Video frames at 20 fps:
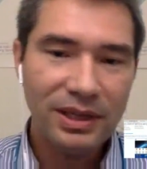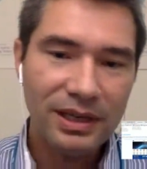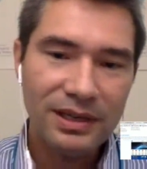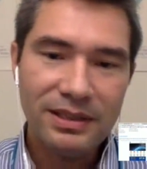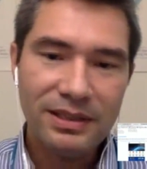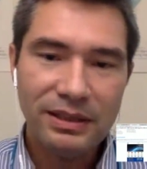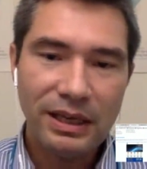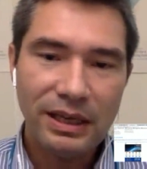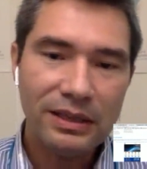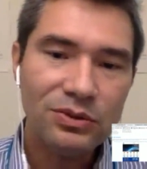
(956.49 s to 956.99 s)

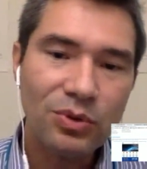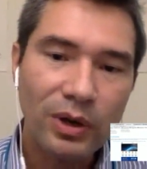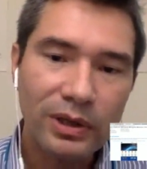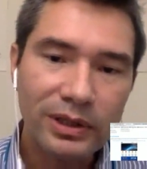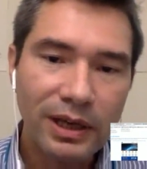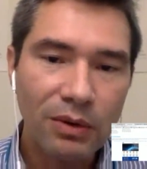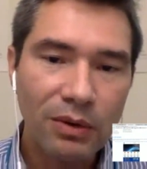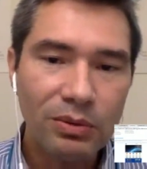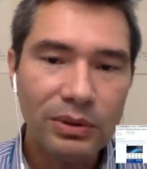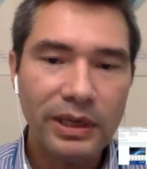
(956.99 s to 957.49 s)
That's
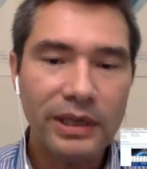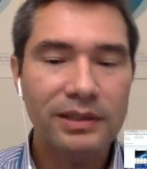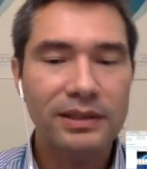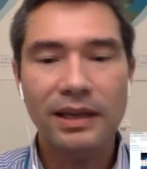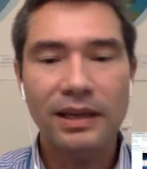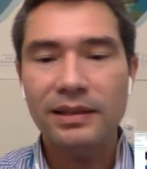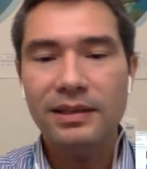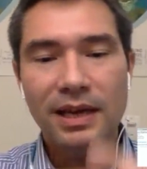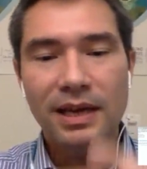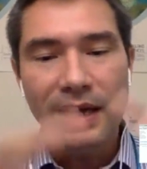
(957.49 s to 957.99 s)
what I
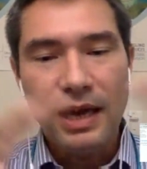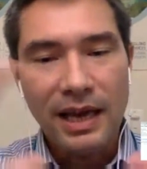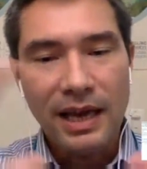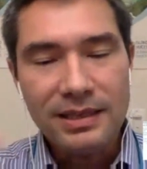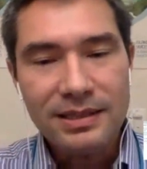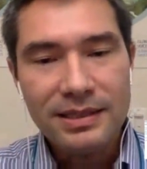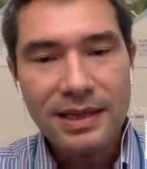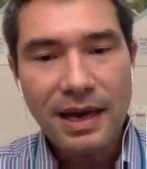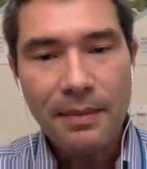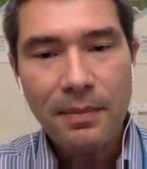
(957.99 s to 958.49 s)
learned,
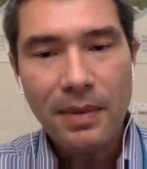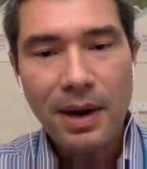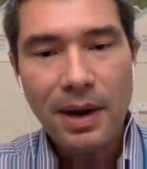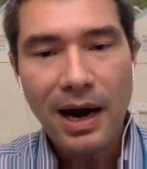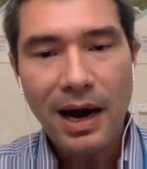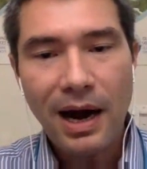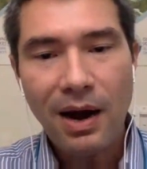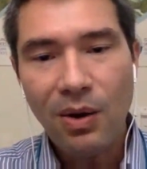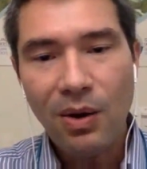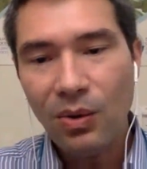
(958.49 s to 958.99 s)
and
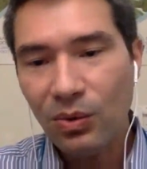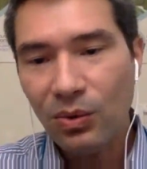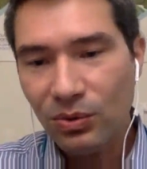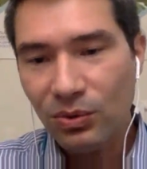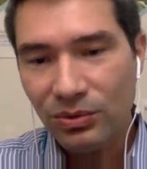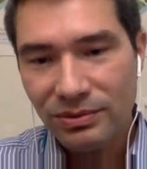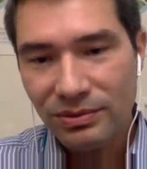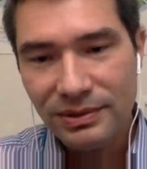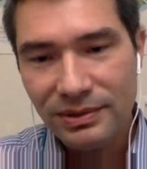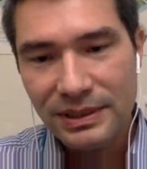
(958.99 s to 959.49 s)
somehow
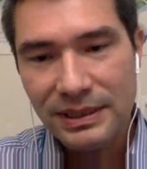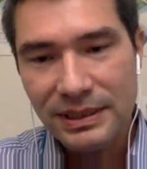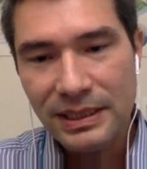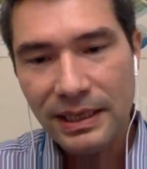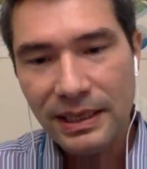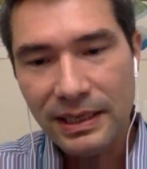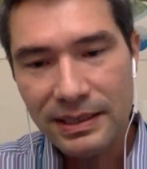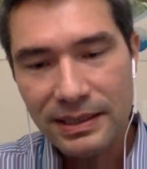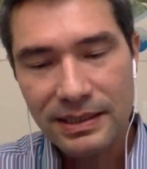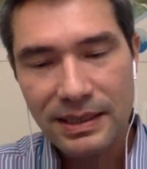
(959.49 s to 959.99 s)

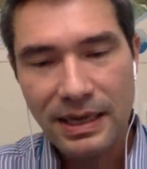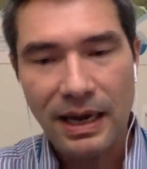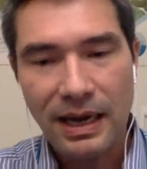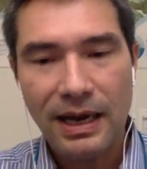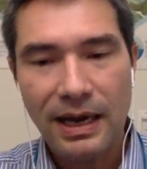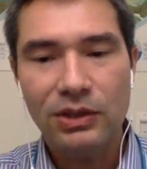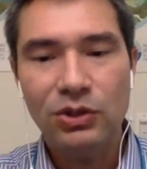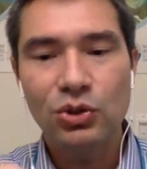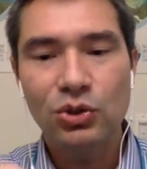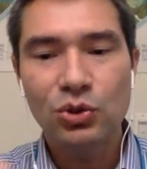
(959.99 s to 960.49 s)
these
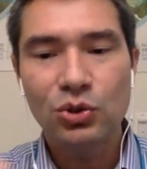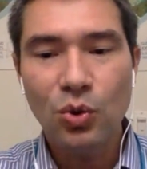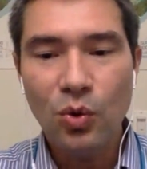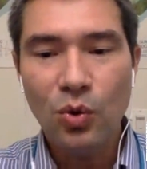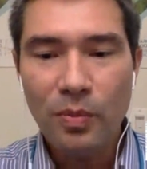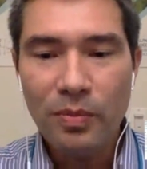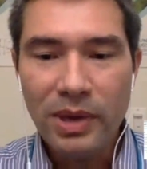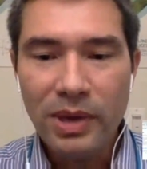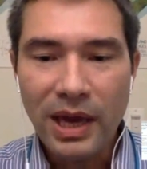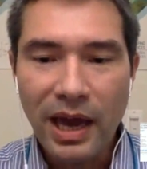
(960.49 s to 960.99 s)

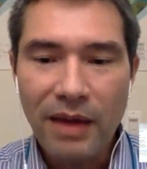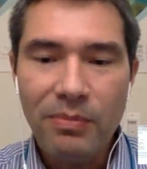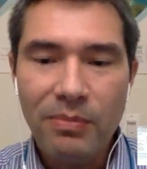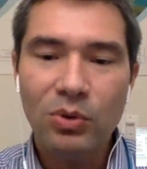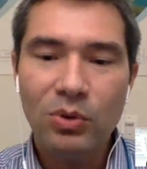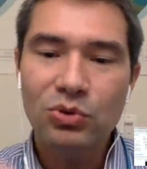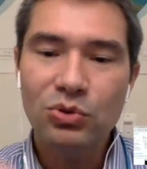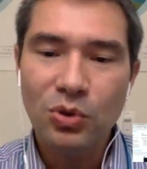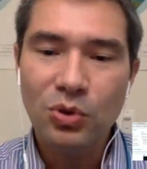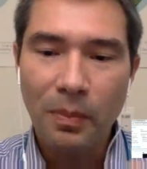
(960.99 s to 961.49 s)
to be
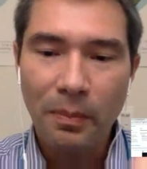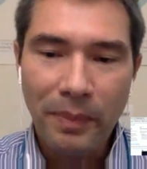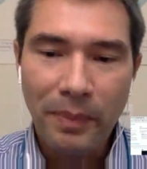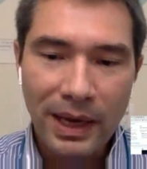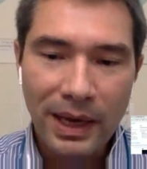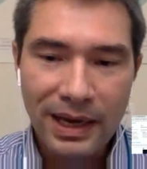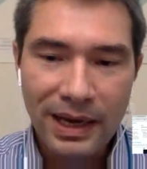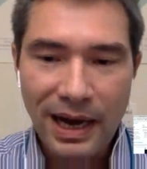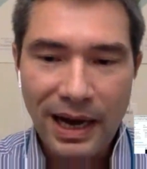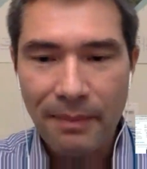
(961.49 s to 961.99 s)
able to
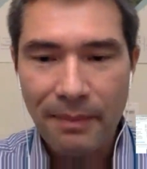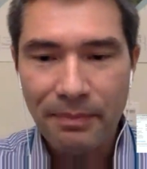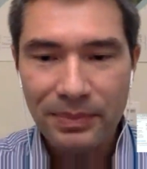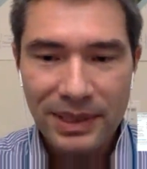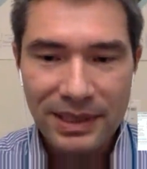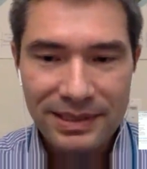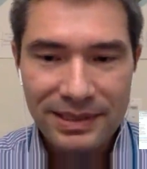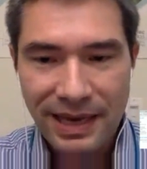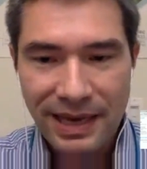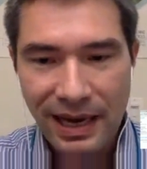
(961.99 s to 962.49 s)
pick up these